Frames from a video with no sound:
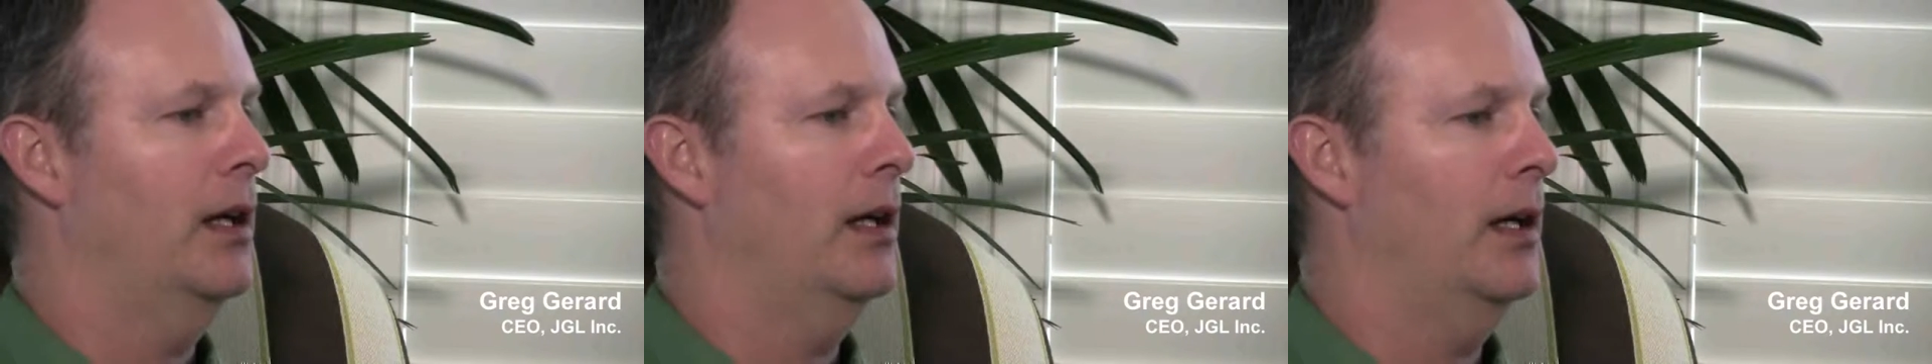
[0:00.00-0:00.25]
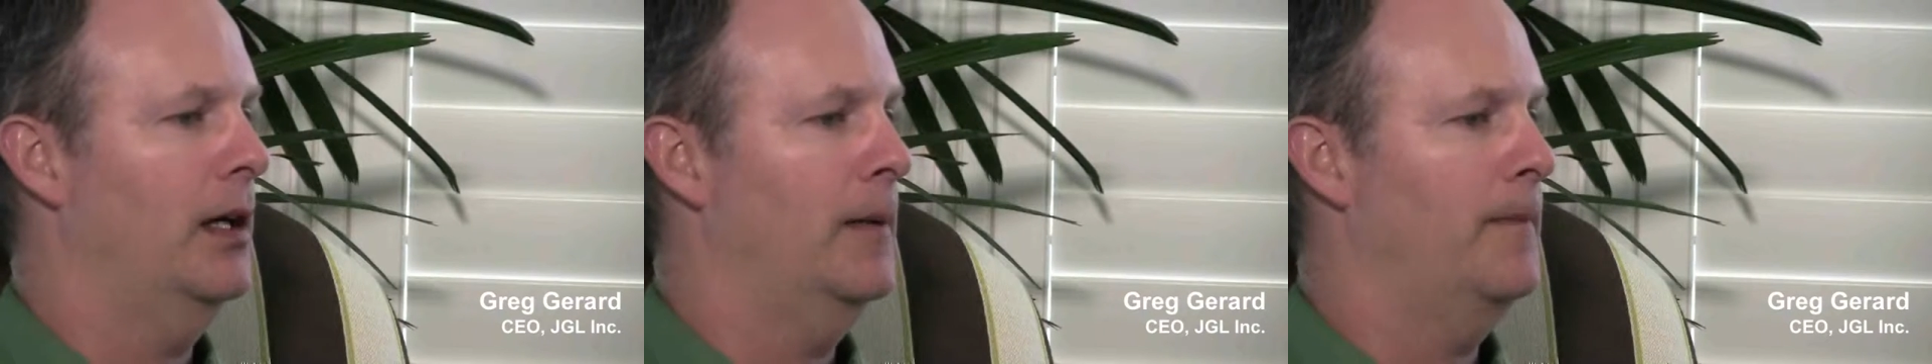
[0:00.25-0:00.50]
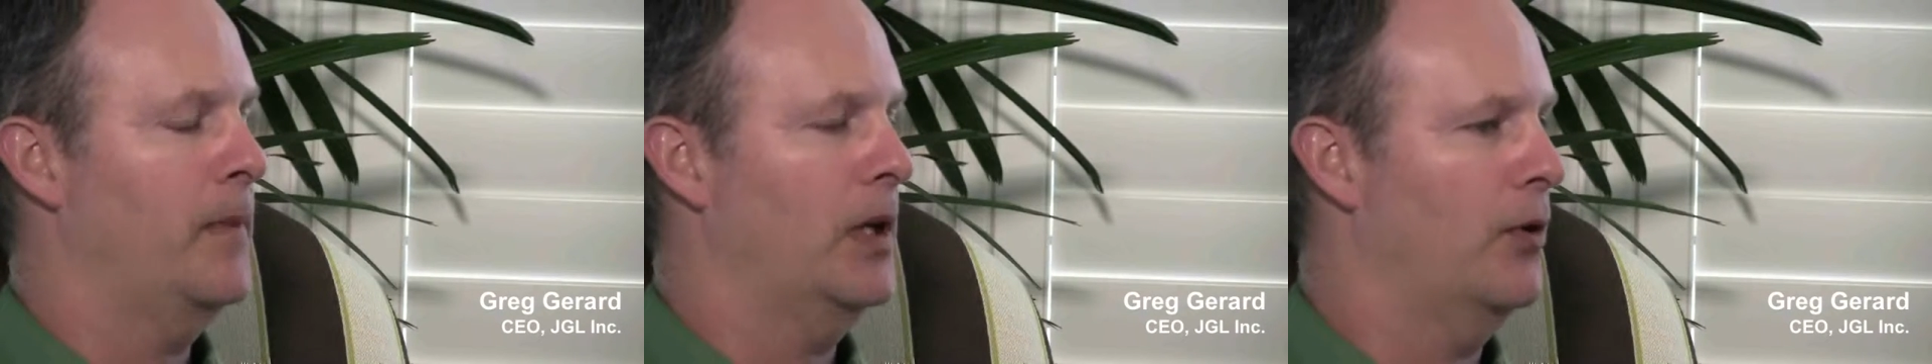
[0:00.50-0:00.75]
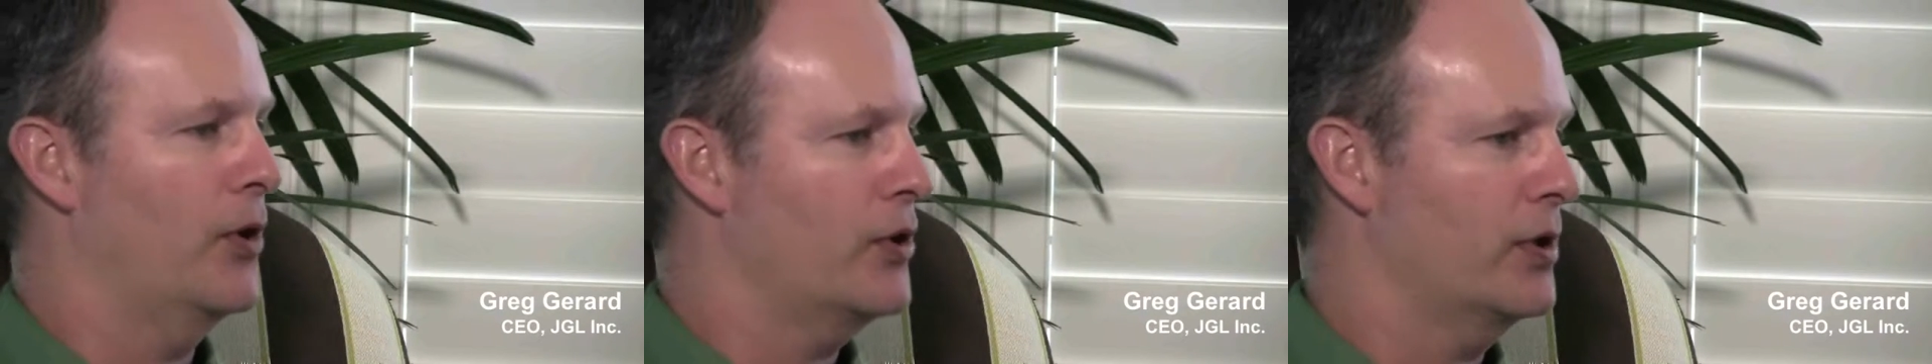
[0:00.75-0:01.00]
And
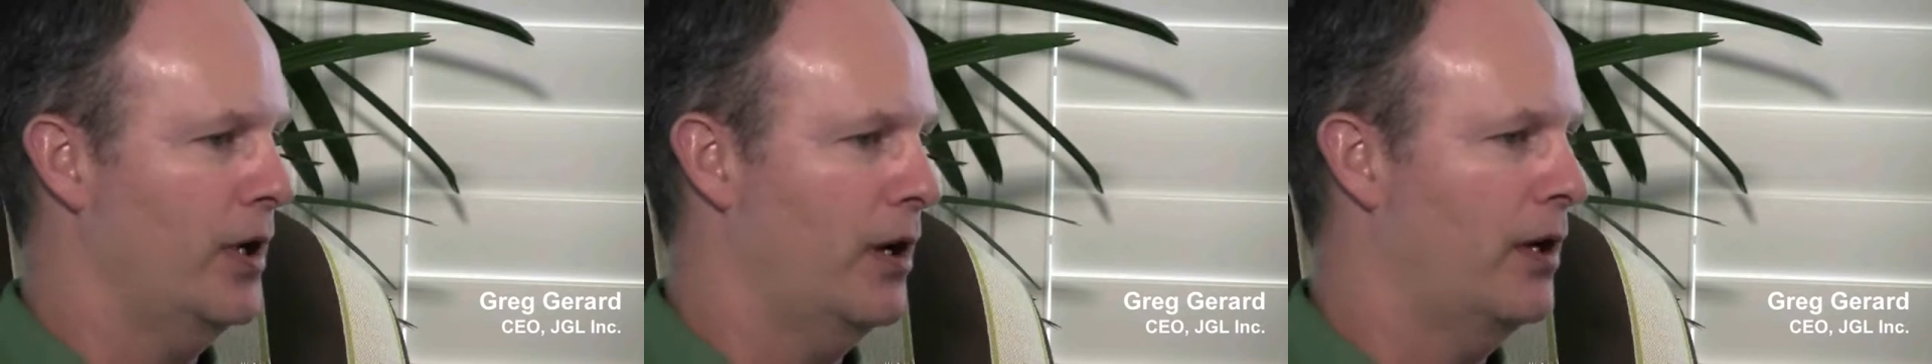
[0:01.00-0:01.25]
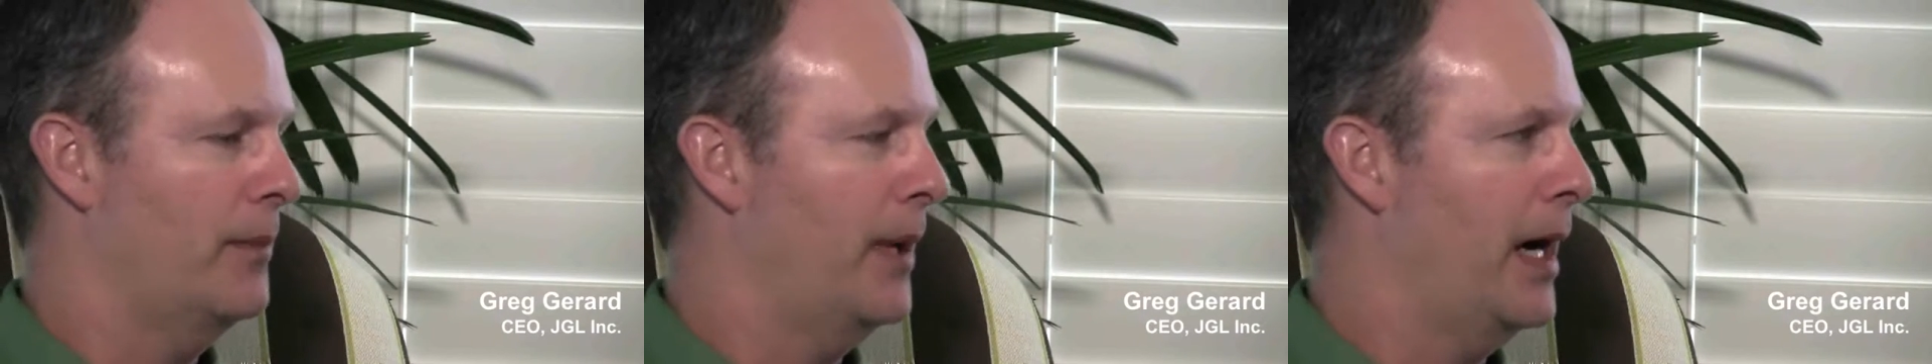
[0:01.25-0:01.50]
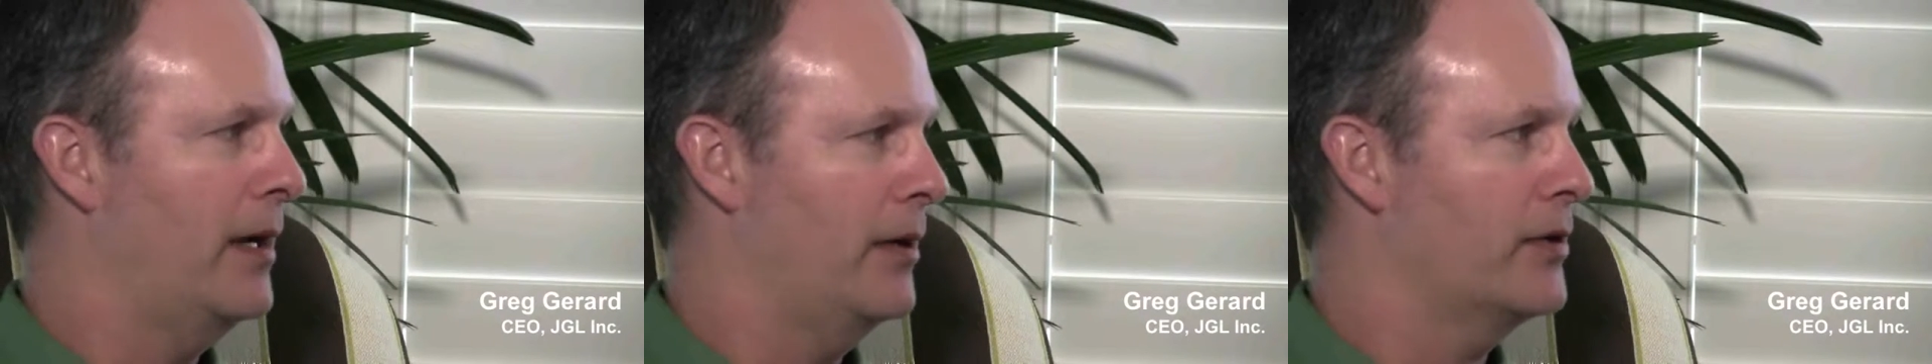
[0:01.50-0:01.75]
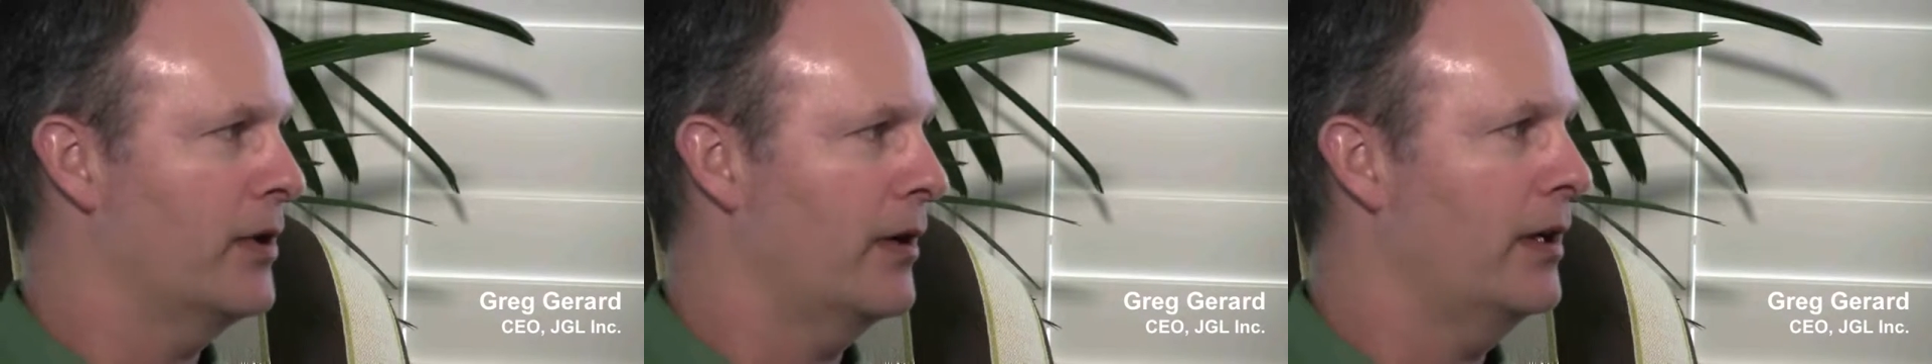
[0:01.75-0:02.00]
of course, there's already
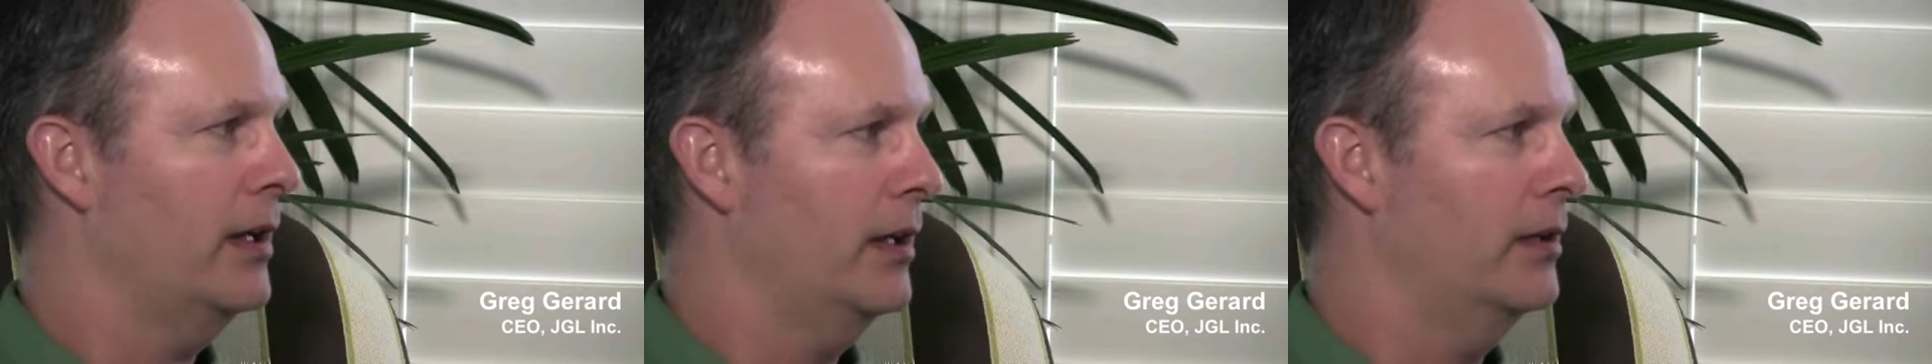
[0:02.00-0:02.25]
pioneers already